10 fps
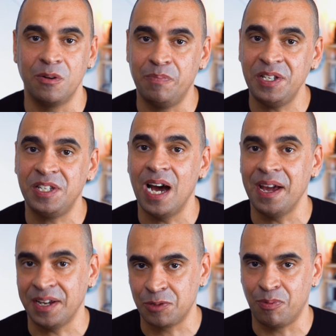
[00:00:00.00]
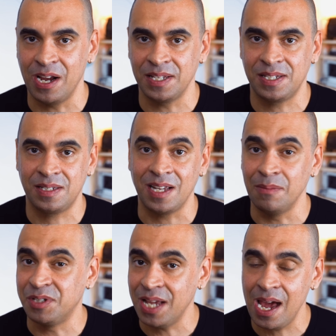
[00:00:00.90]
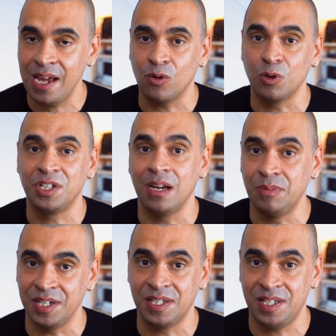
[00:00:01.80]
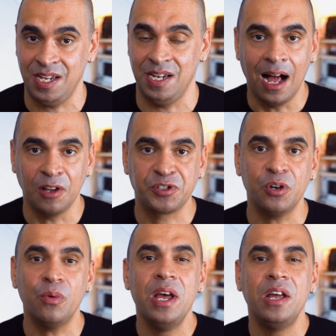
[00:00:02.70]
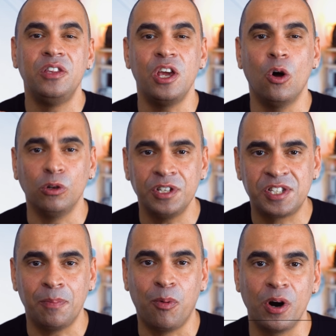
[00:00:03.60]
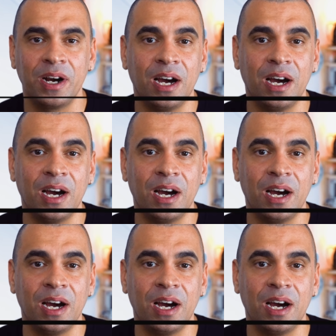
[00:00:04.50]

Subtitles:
PCI Express x8 or x16. Also, they only support